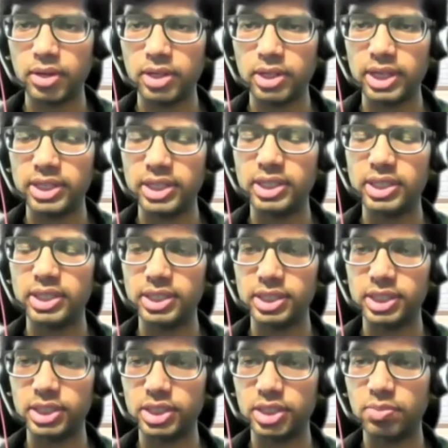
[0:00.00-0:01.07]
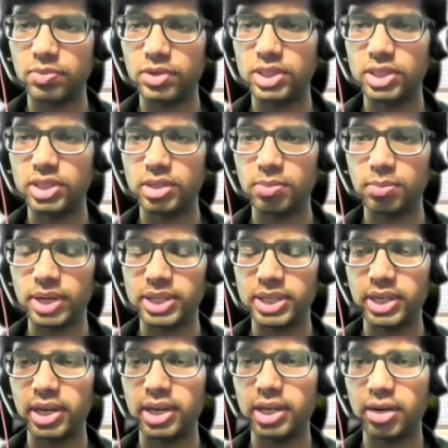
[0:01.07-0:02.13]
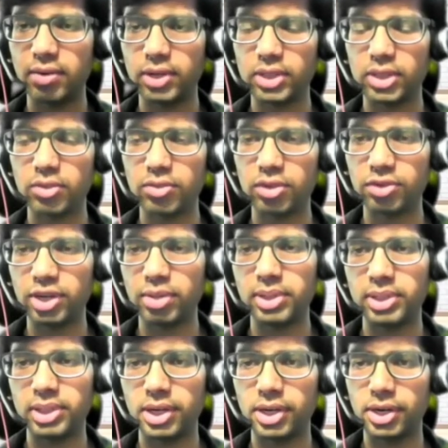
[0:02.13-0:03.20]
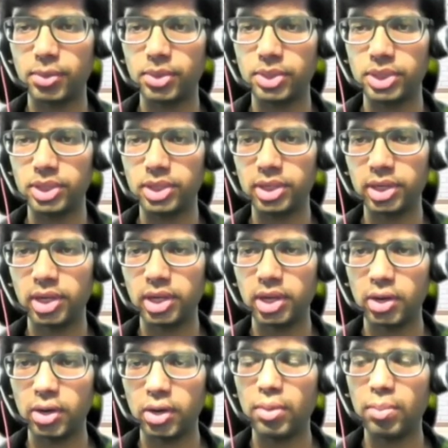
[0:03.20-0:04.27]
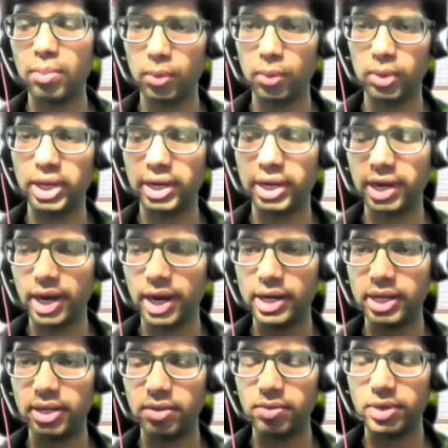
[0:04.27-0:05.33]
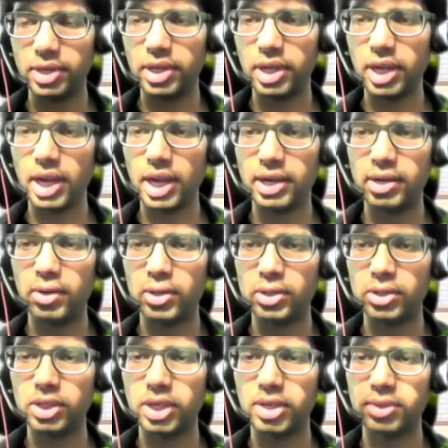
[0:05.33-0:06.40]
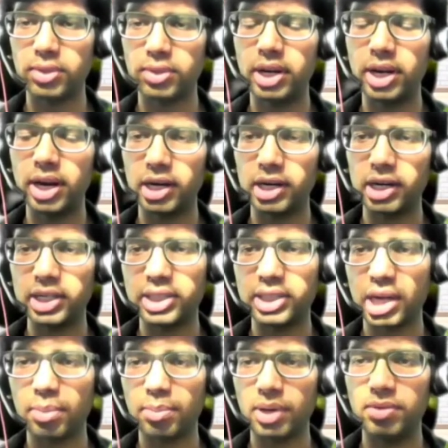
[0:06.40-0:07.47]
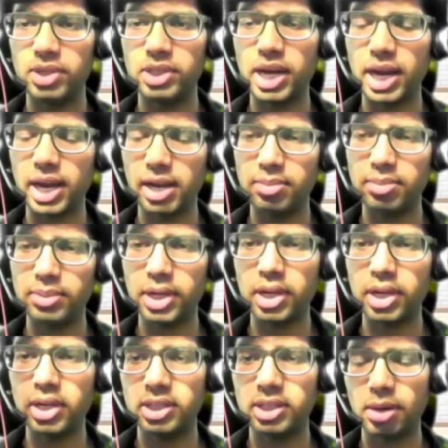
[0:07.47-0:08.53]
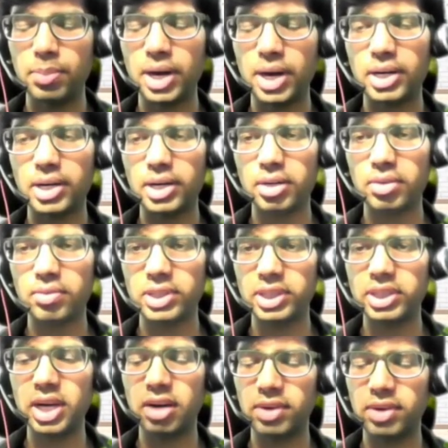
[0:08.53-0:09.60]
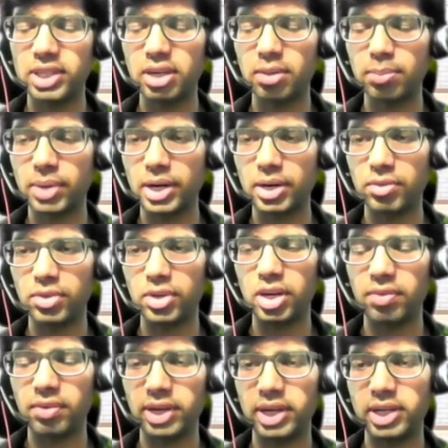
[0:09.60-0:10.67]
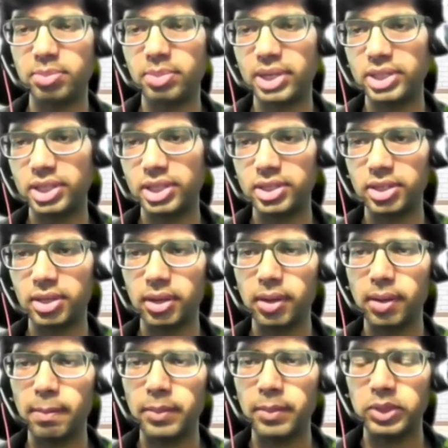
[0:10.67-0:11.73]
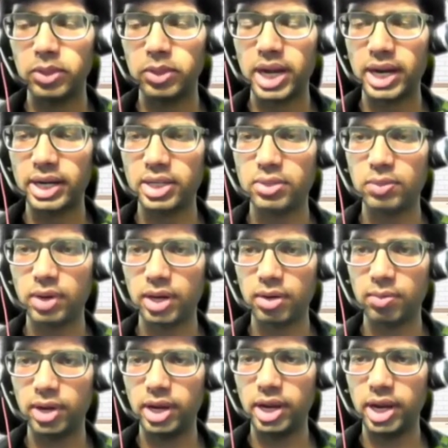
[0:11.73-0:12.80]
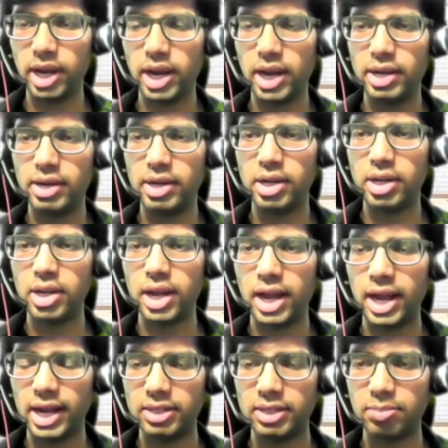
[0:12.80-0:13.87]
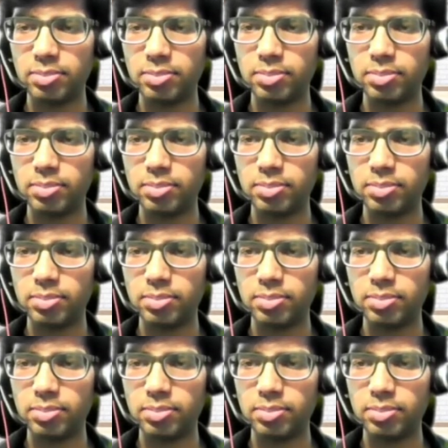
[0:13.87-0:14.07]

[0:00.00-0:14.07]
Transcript: teaching assistantship, which basically covers your 50% tuition or more than that even, and also gives you an hourly stipend, which covers some part of your living expenses. So that is one way, and as